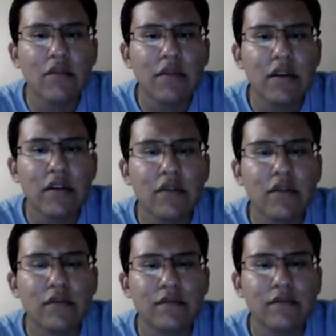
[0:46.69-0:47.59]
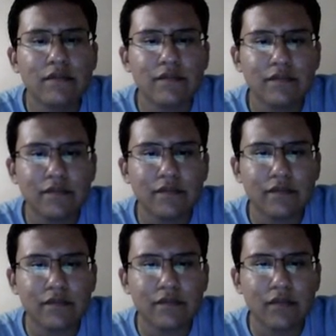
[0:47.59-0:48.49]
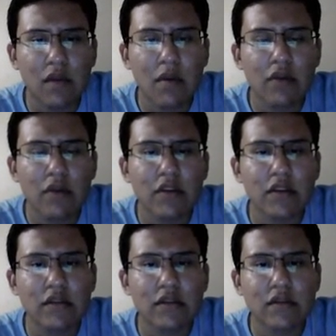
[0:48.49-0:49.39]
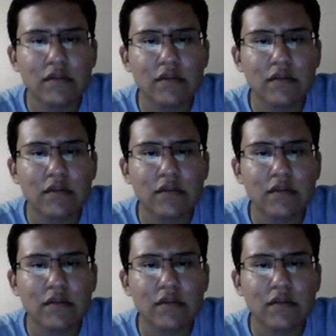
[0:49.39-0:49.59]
video about this.